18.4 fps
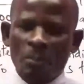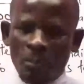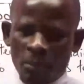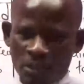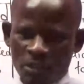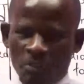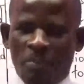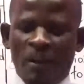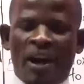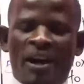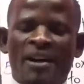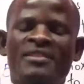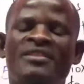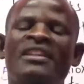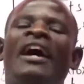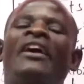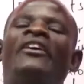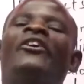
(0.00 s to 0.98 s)
body parts
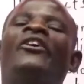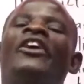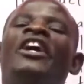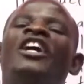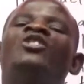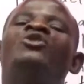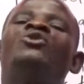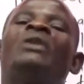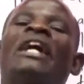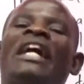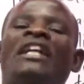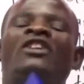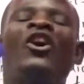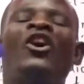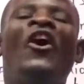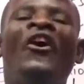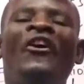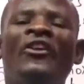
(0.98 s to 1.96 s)
are going to
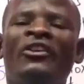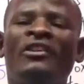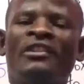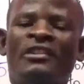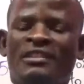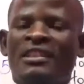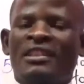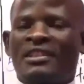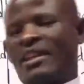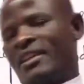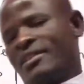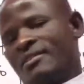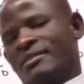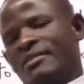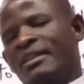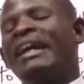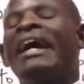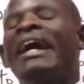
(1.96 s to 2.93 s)
get
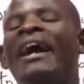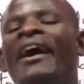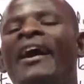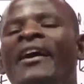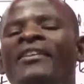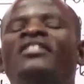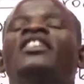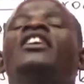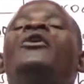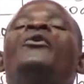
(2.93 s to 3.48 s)
oxygen gas,